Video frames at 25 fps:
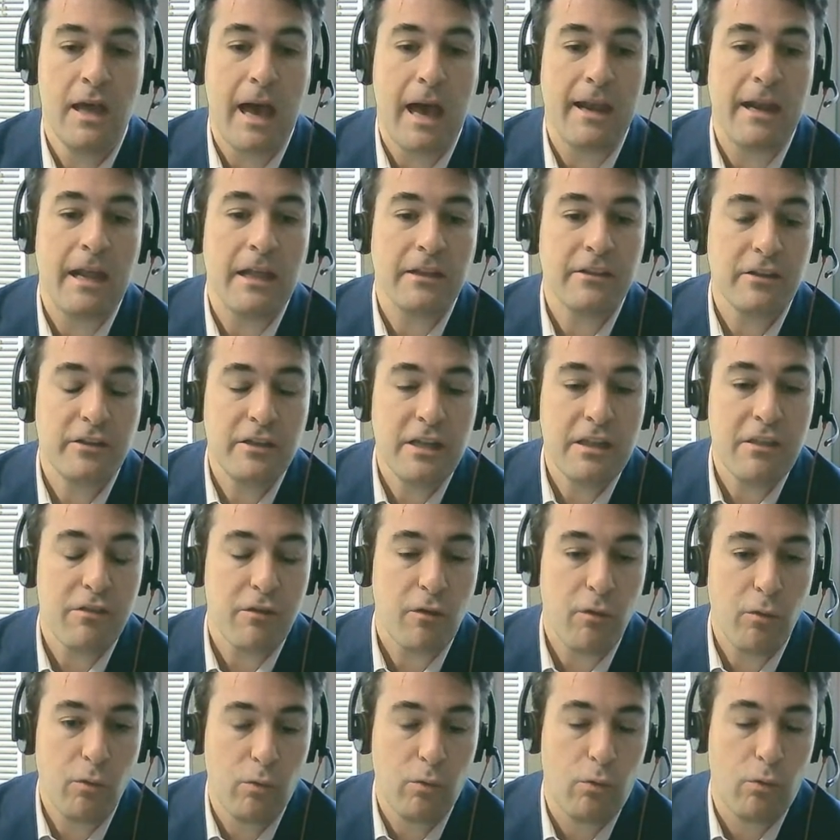And
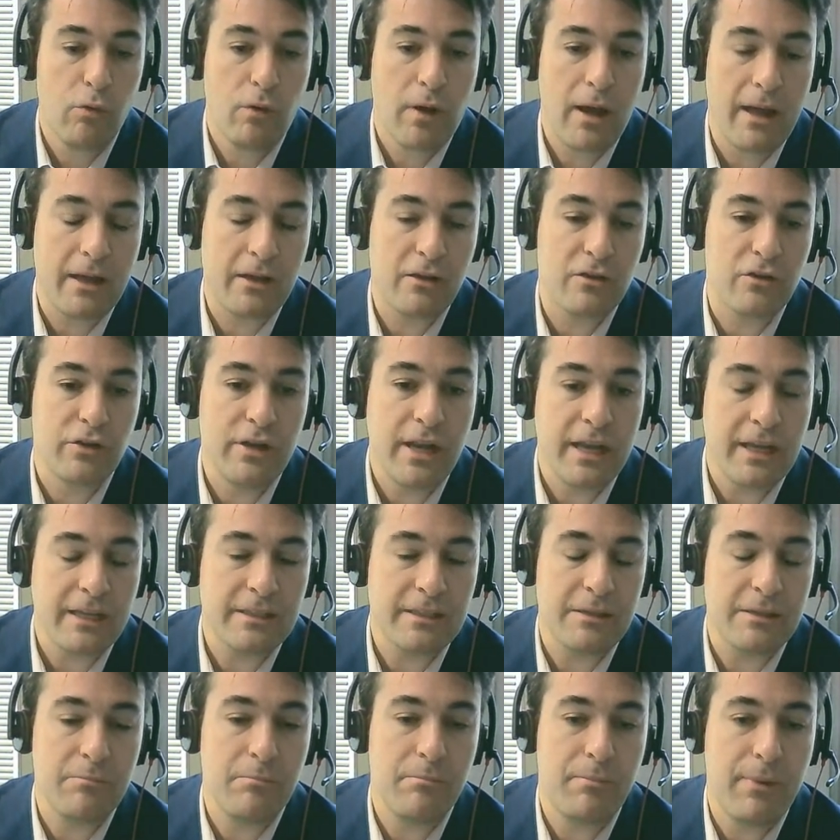underneath all, and
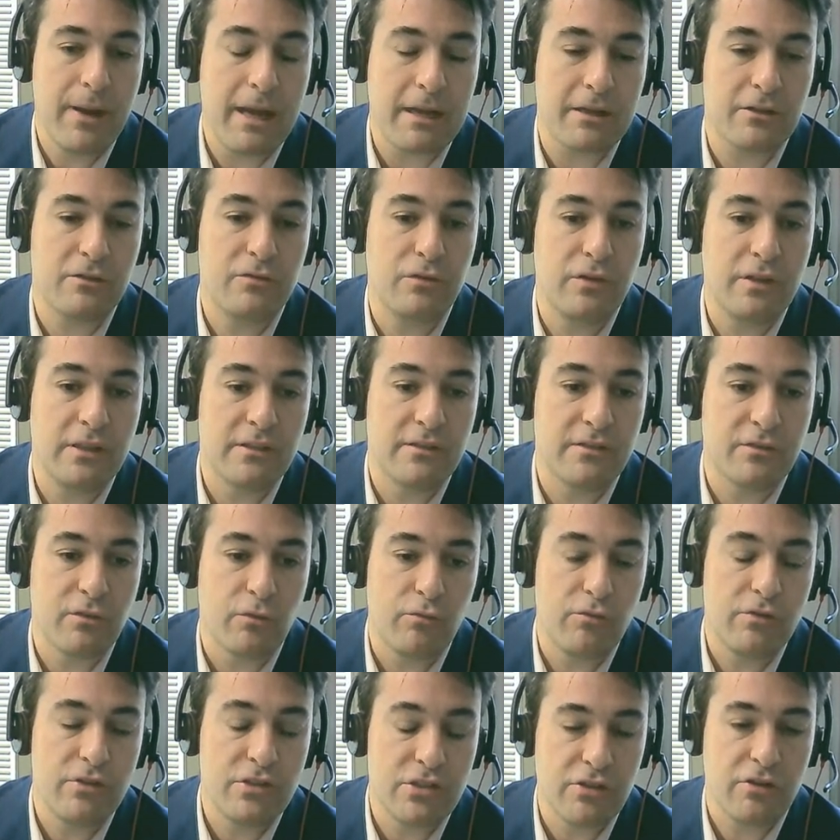connecting back to this
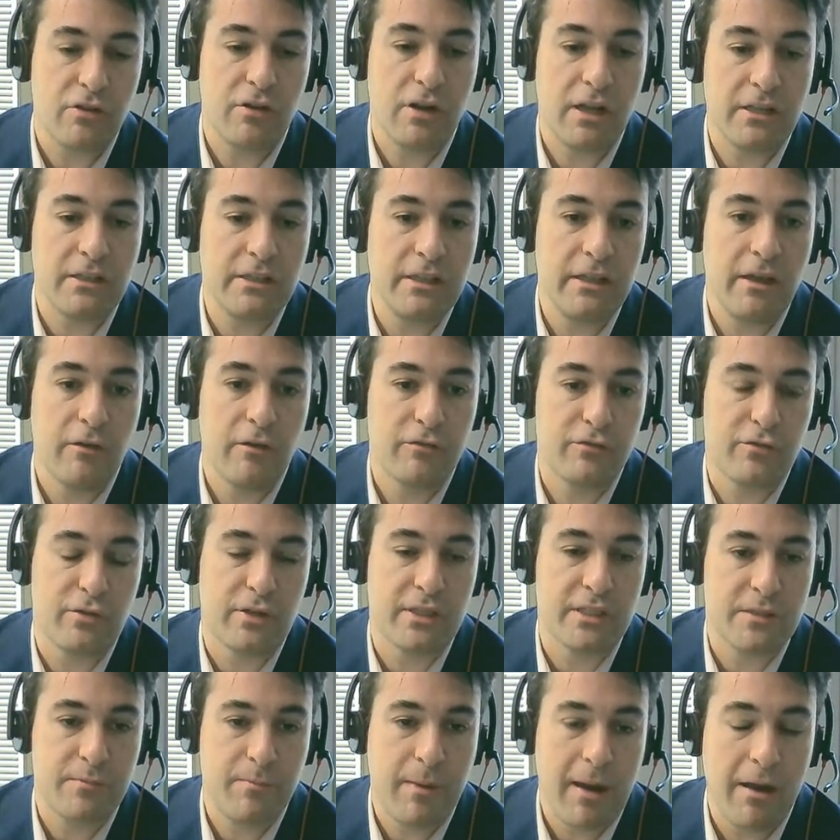original idea of
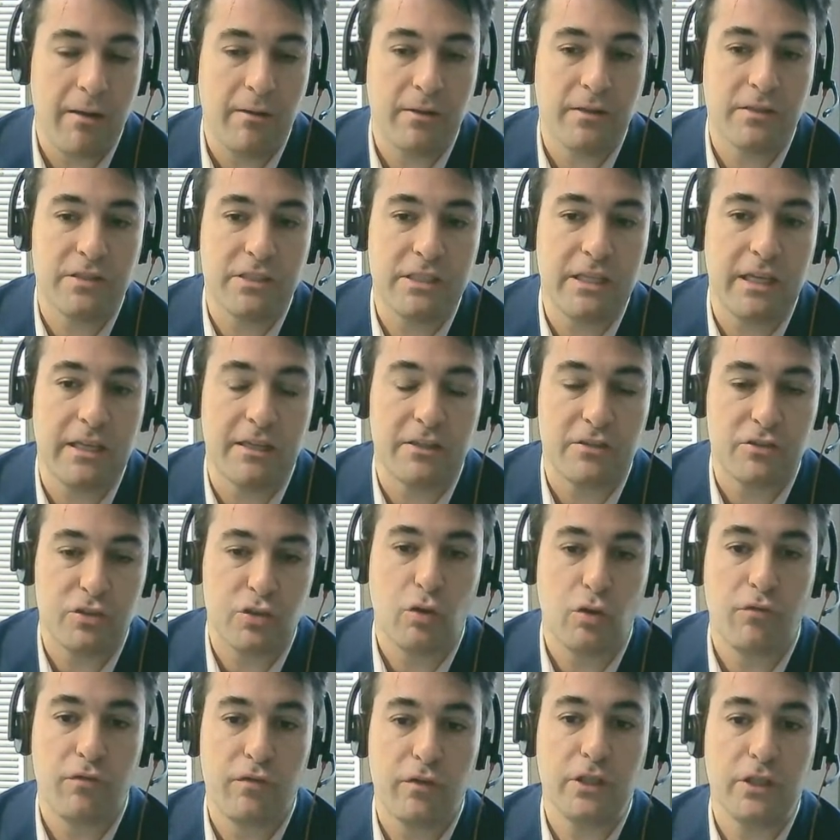transparency and a
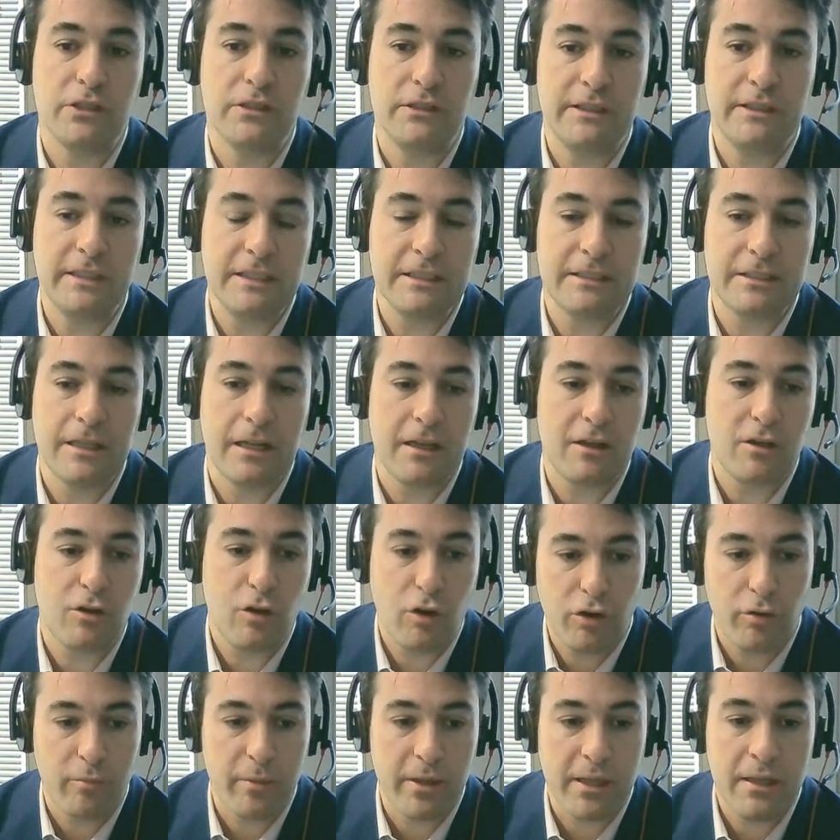sovereign digital
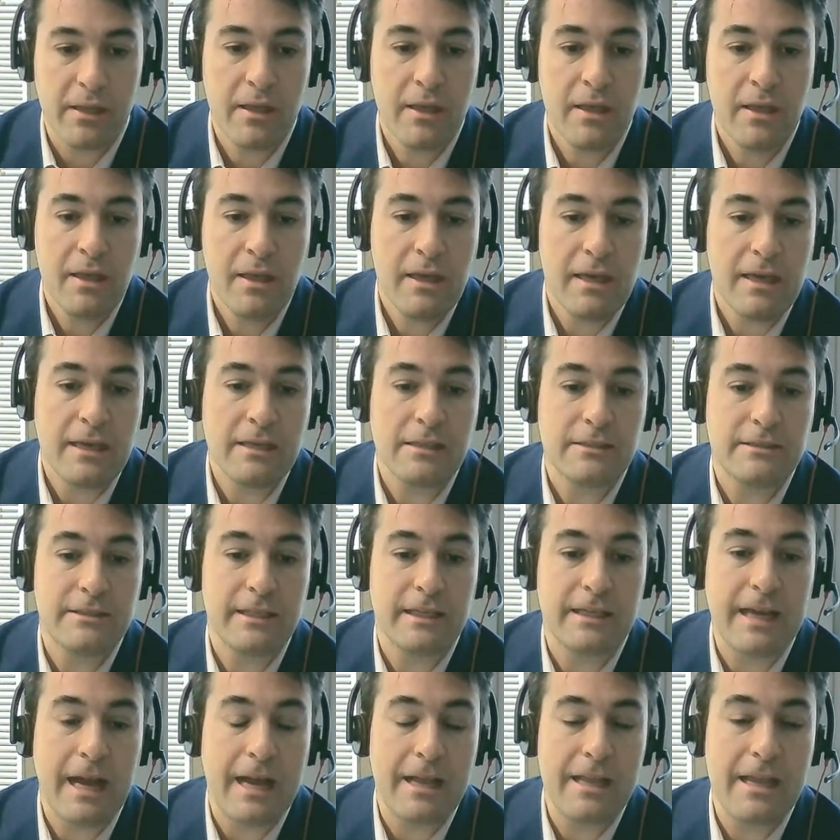economy, is
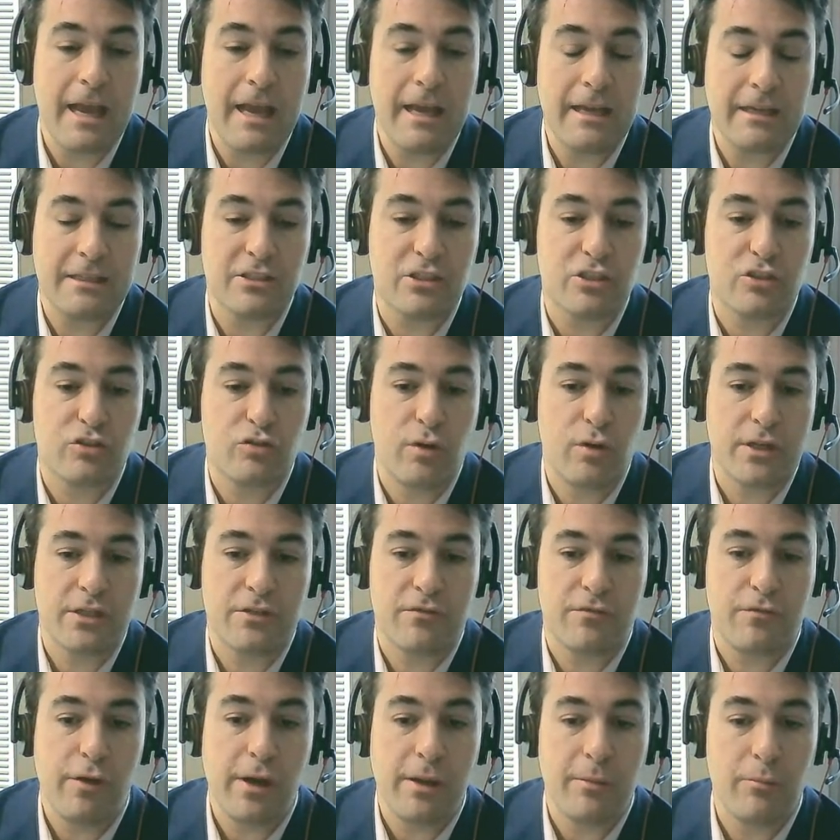the Gaia-X
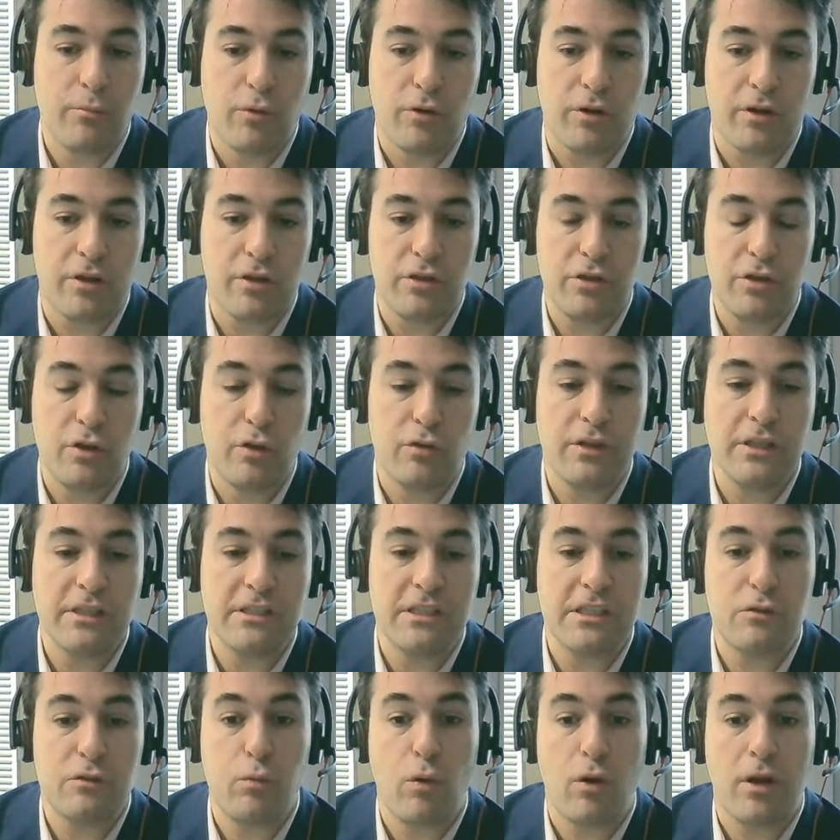trust framework. You know,
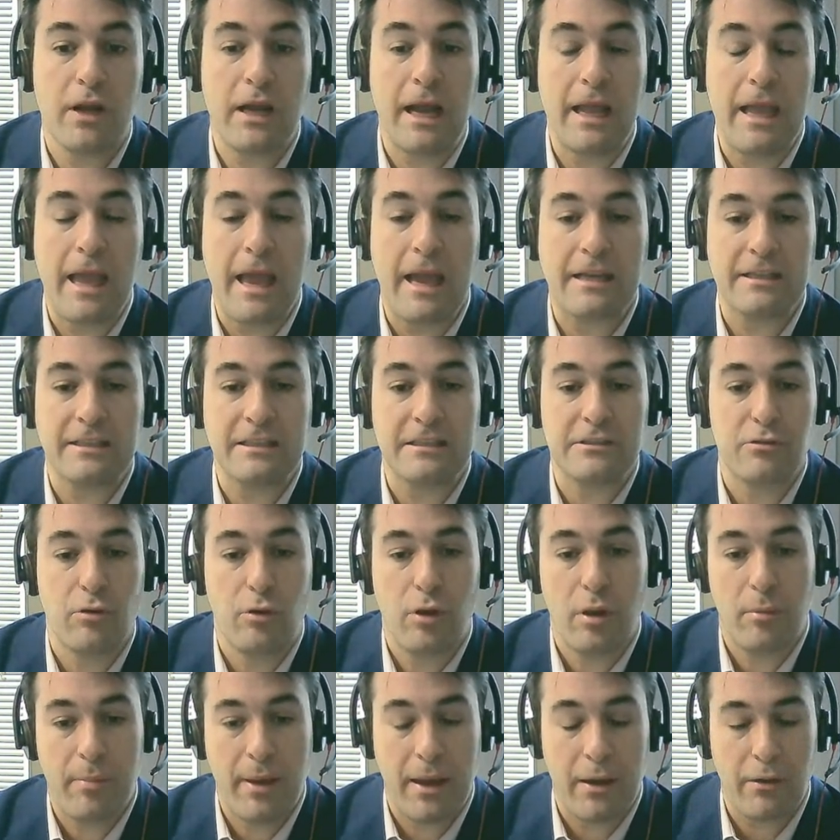this is what Gaia-X is
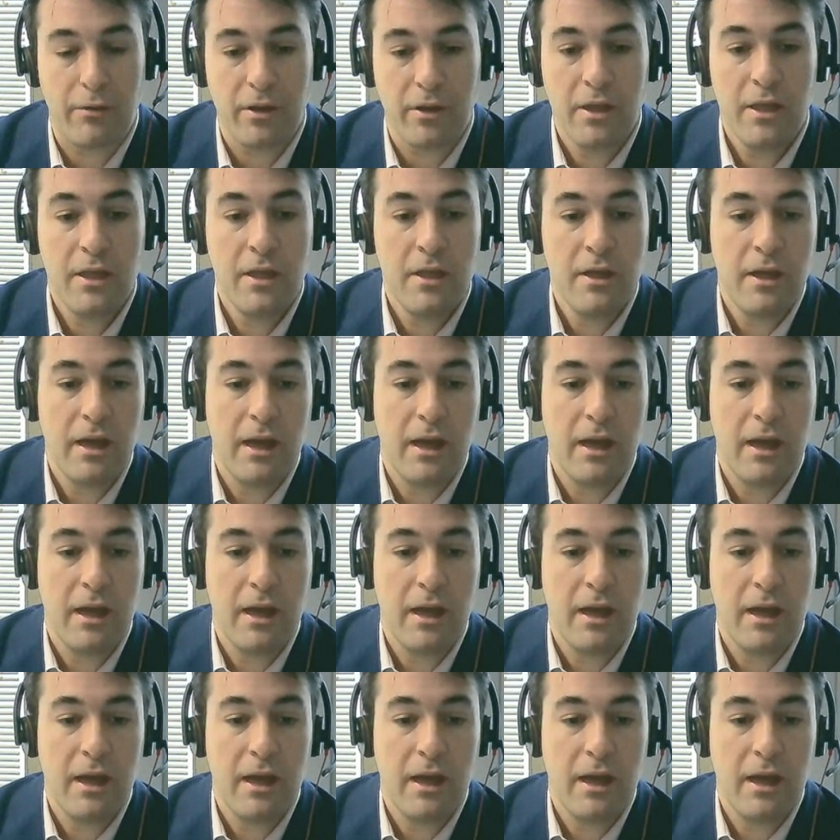all about.